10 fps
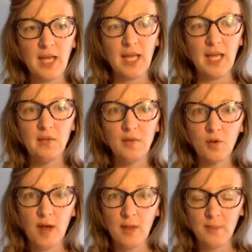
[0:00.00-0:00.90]
If
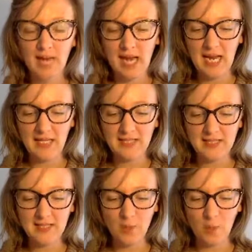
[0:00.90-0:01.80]
you're at a
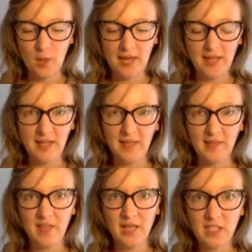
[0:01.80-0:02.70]
place where
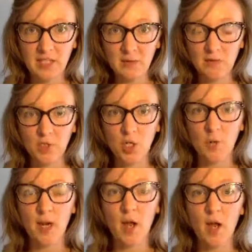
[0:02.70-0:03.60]
the idea of
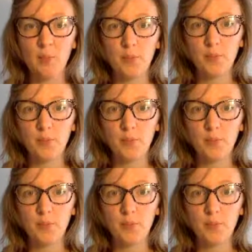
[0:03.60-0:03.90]
showing up